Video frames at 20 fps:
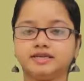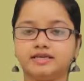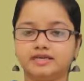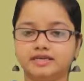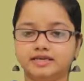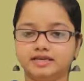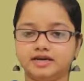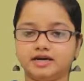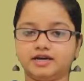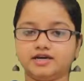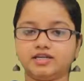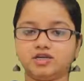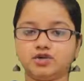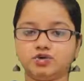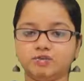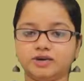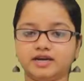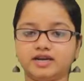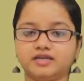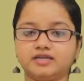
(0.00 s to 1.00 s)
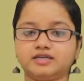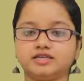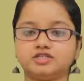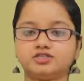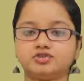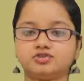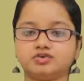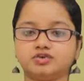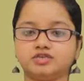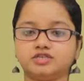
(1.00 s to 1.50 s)
in the
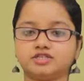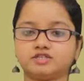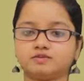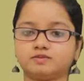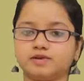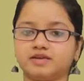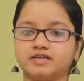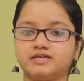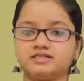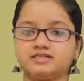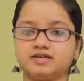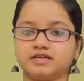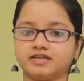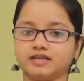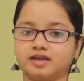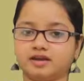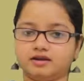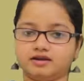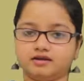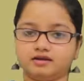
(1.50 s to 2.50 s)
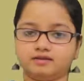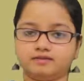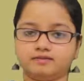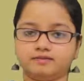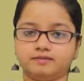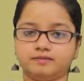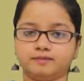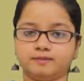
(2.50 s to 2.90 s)
humanities to displace the canon.